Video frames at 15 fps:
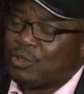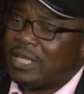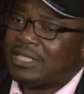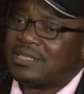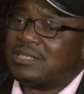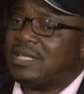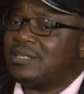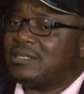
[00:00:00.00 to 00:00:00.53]

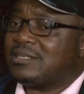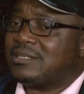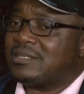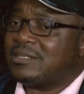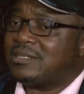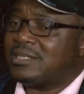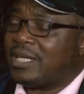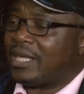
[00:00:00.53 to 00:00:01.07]
let's
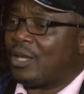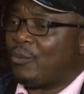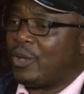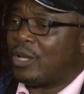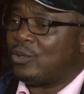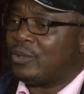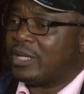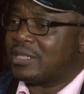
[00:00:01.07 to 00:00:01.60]
take a
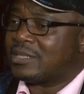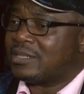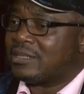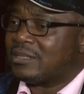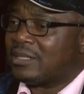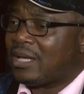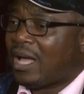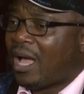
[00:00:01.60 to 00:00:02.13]
quick look at
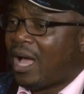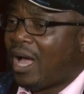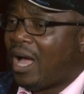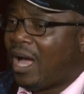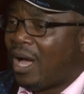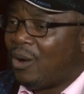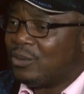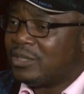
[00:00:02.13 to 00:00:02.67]

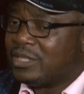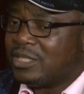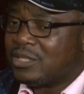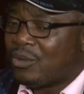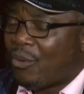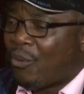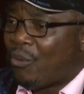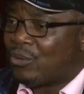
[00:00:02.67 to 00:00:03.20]
how did
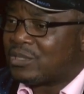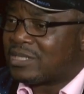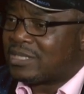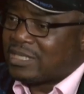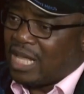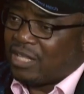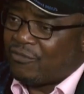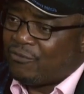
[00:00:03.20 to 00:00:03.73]
it all
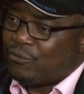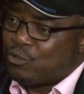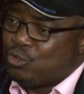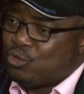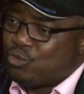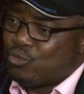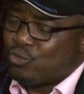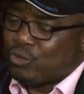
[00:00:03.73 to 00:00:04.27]
start for you,